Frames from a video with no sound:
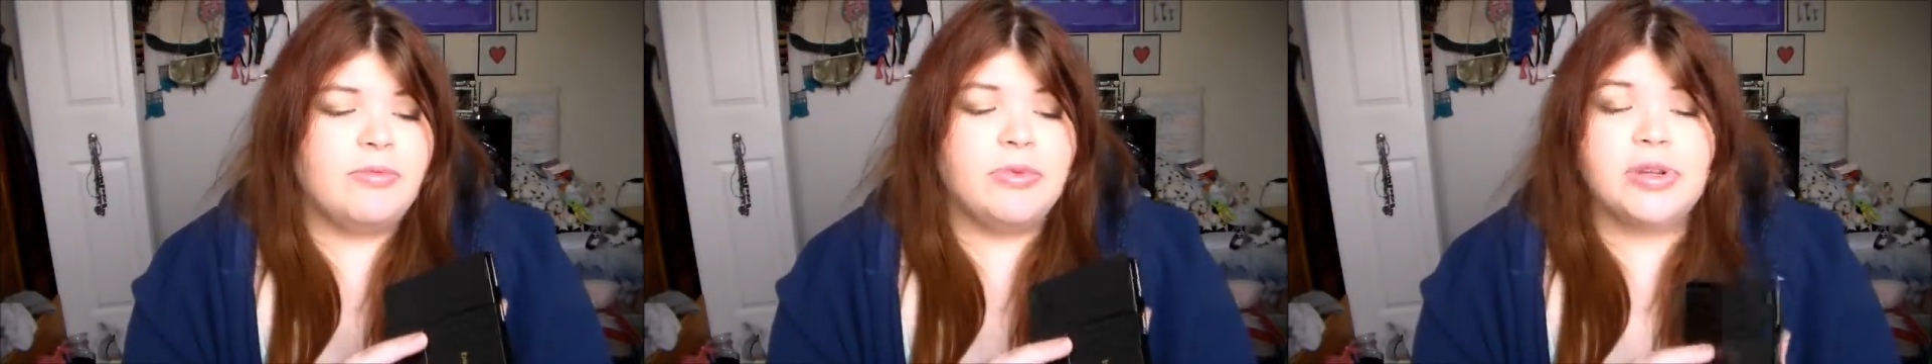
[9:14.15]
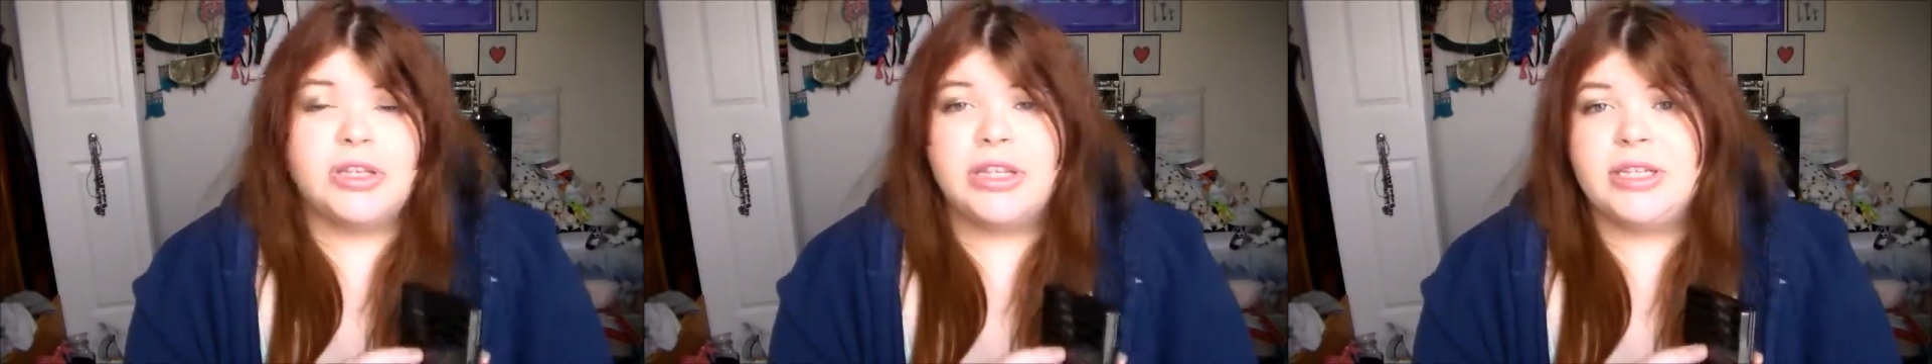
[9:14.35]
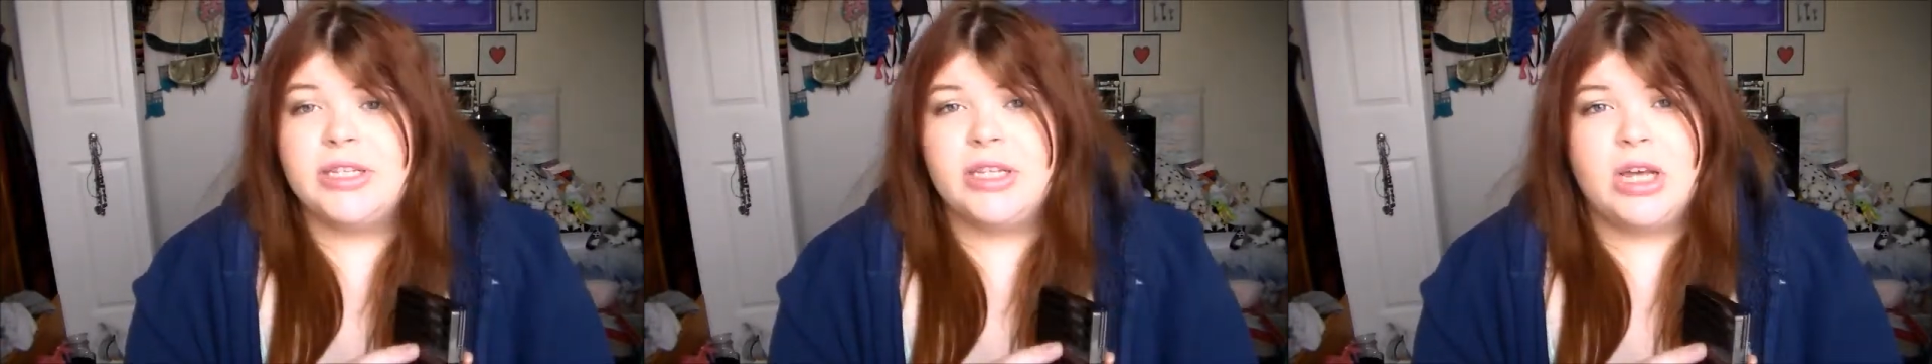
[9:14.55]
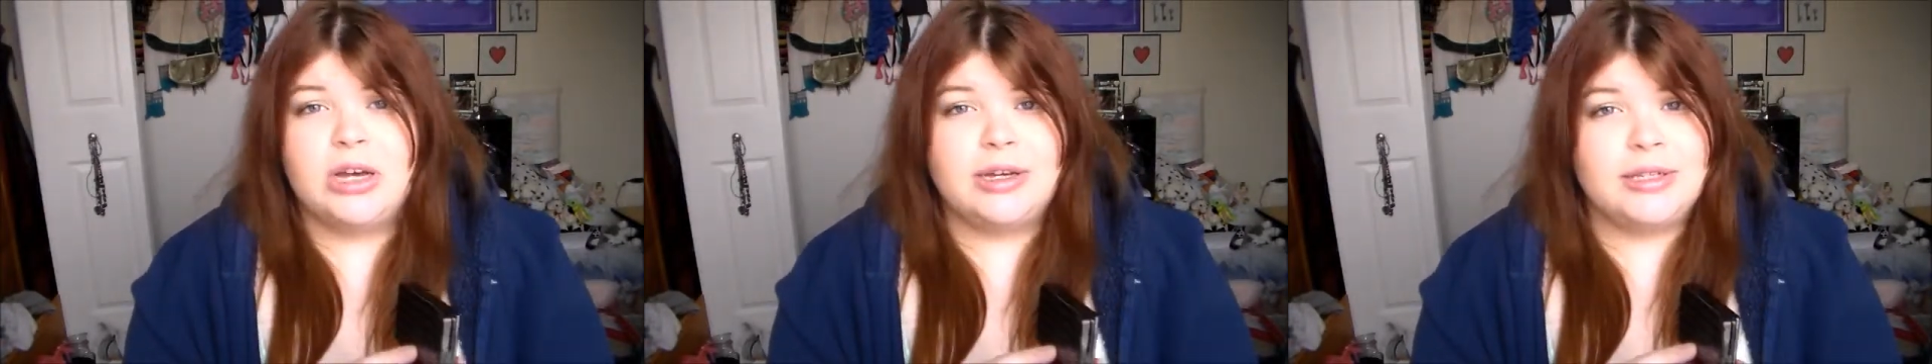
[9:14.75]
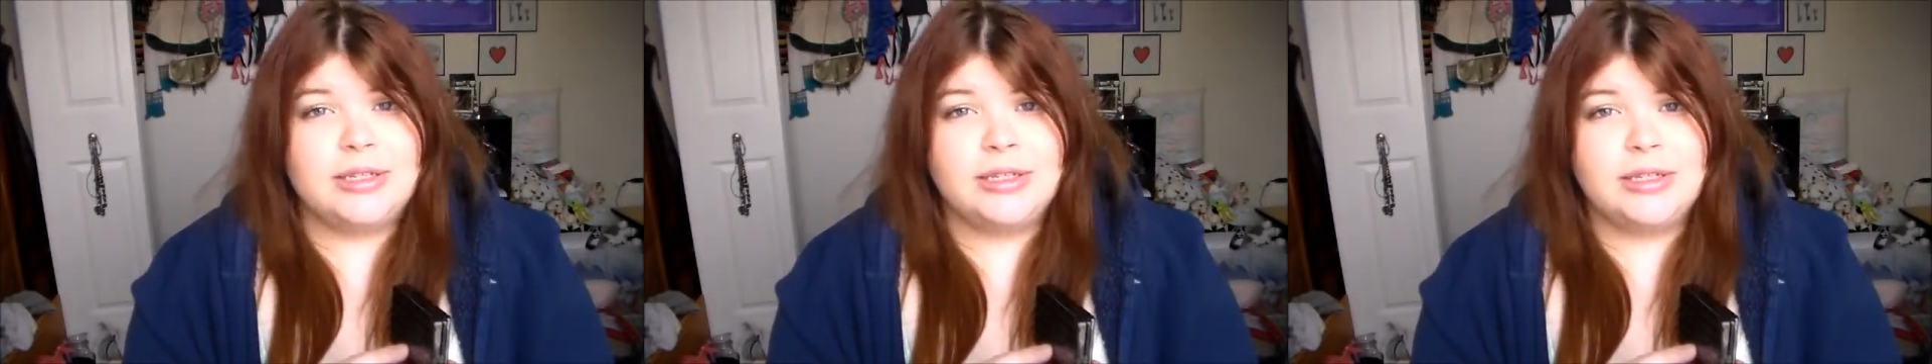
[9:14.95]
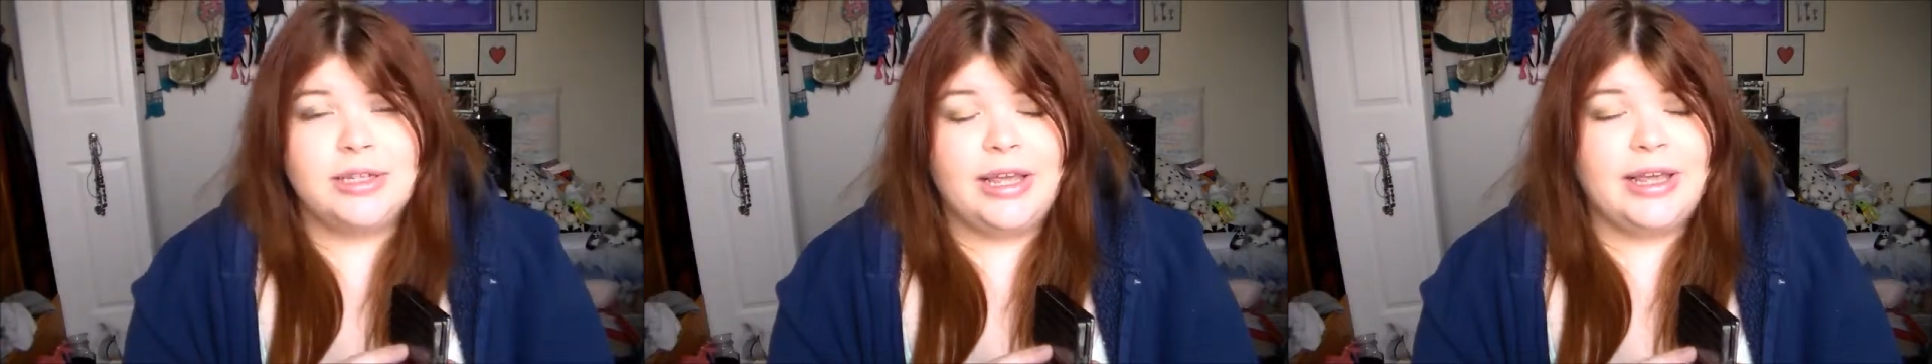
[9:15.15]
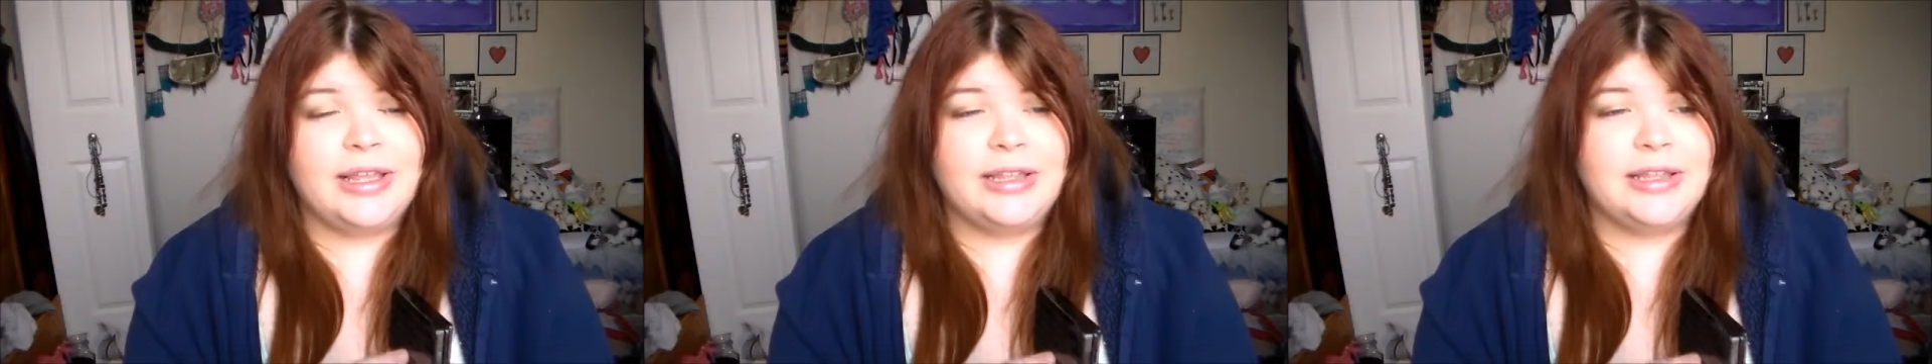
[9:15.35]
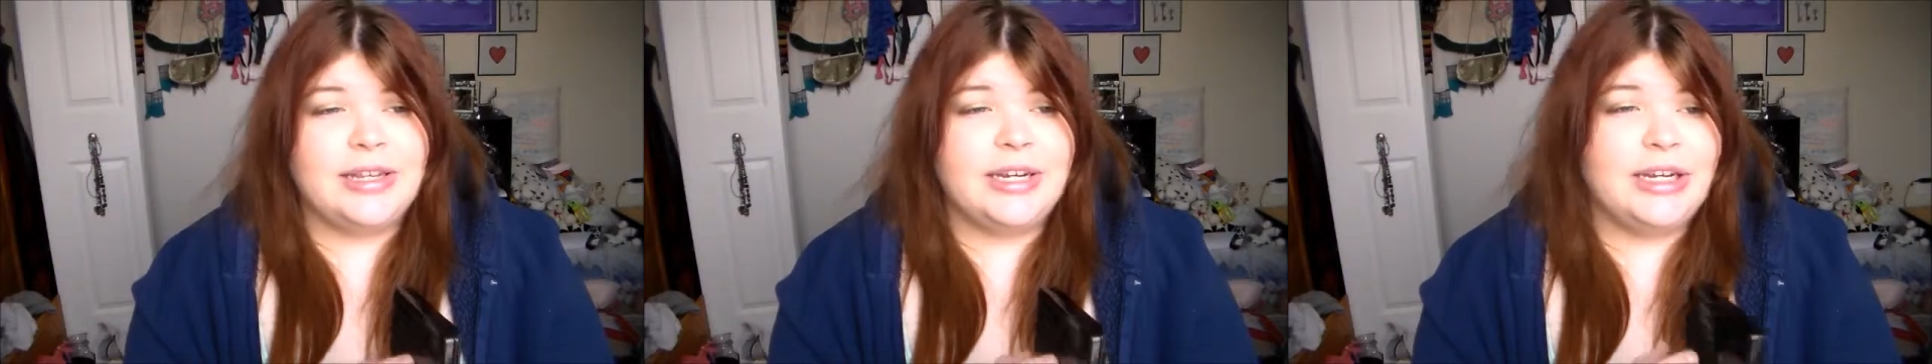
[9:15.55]
really sucks.
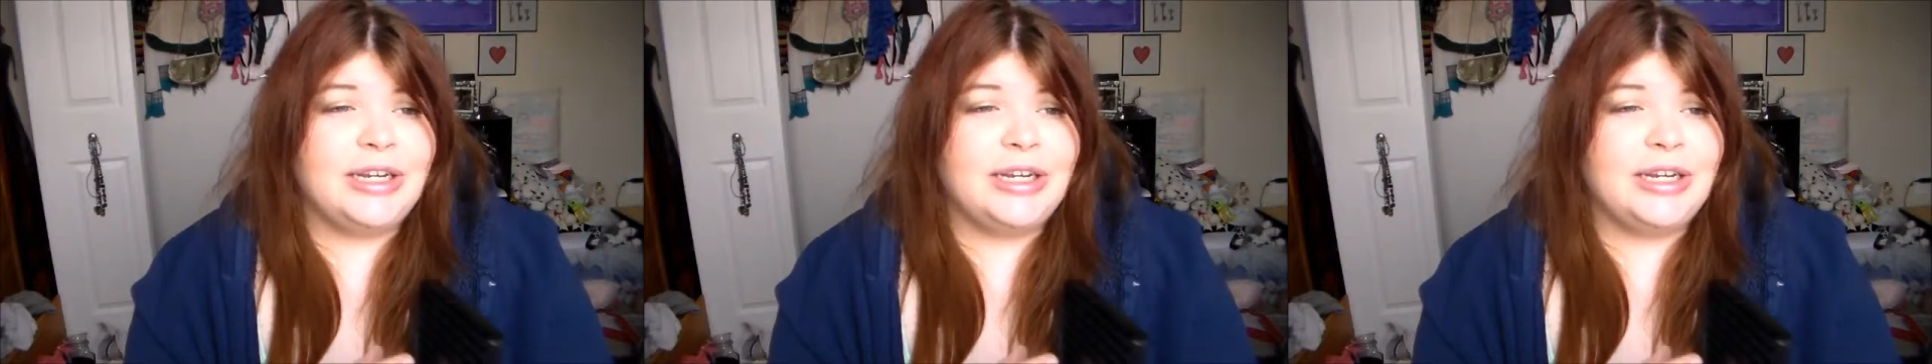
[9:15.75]
Like